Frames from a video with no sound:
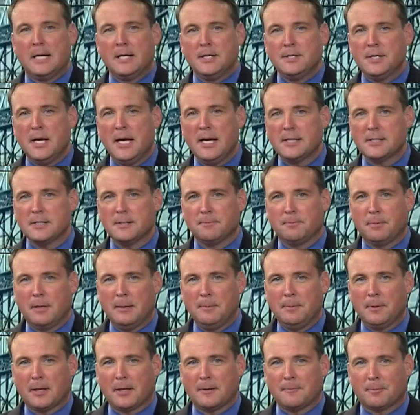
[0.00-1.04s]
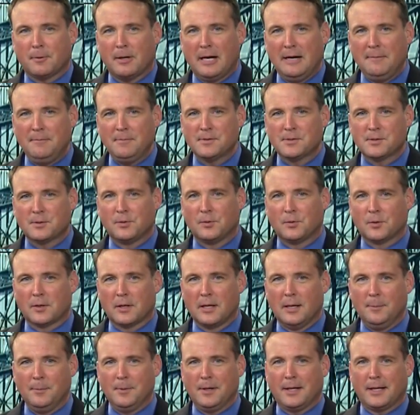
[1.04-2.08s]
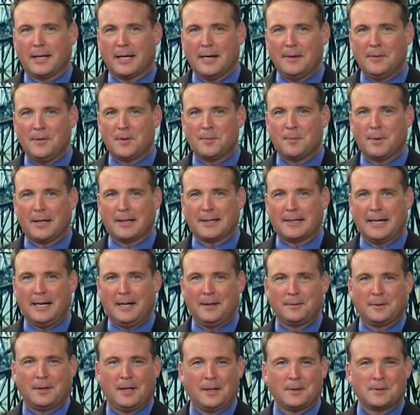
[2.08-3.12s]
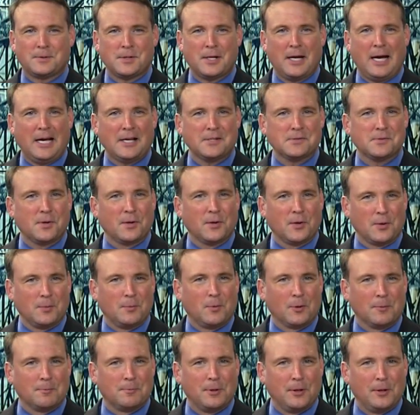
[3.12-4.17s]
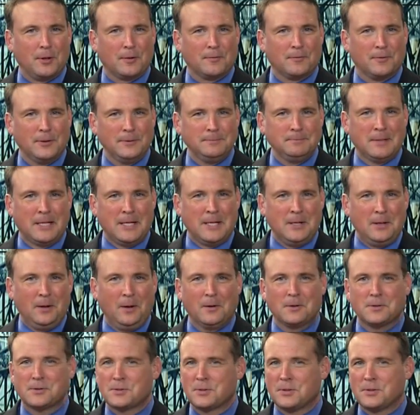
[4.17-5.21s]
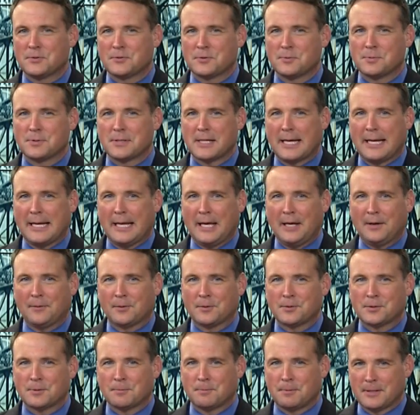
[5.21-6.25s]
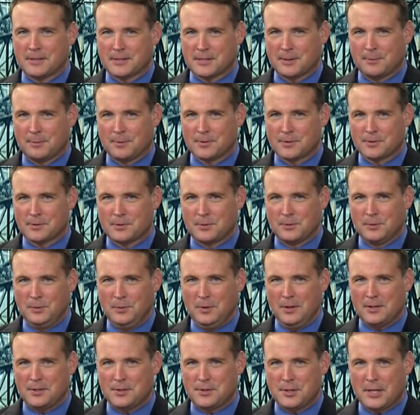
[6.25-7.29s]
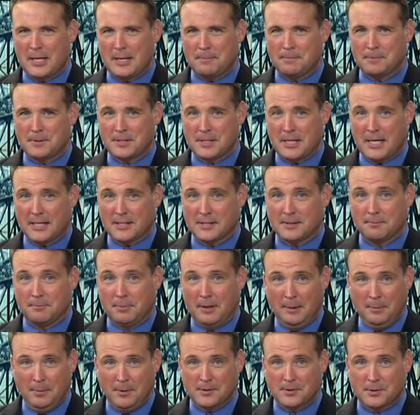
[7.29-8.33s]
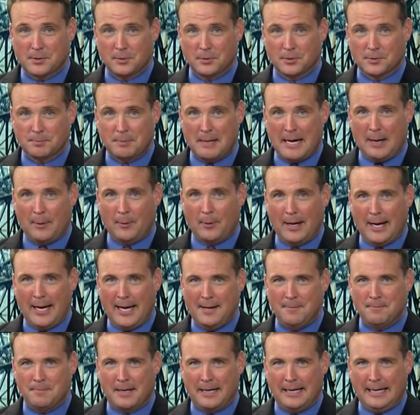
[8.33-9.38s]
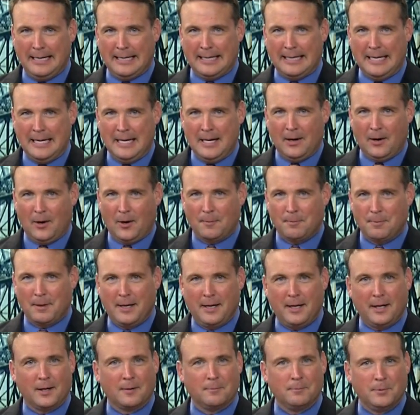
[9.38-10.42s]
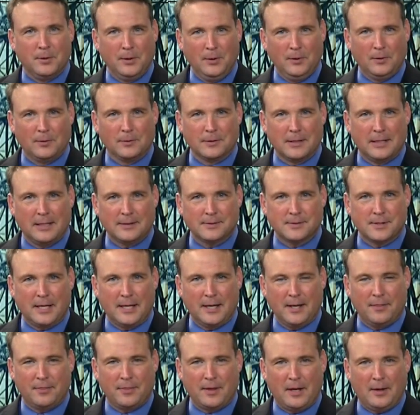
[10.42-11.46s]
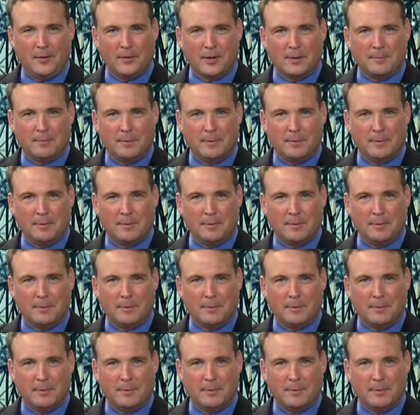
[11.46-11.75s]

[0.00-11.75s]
Jackson Public and Private School coming together to make downtown Jackson a little more beautiful. Our students from St. Andrew's Episcopal School and Jackson Public Schools Power APAC are painting a mural downtown at Thalia